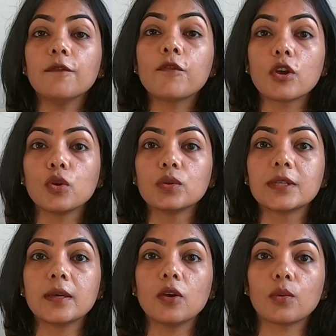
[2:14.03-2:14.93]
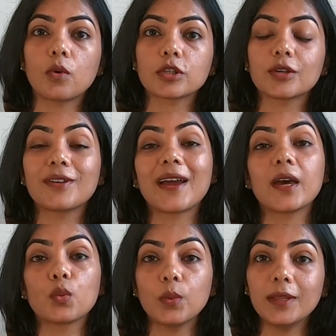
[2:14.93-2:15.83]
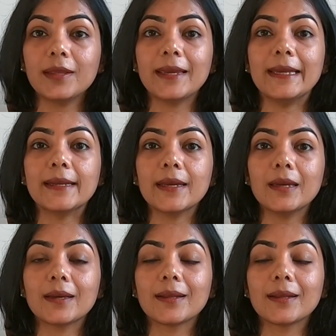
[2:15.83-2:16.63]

If you're using your washer dryer with heating,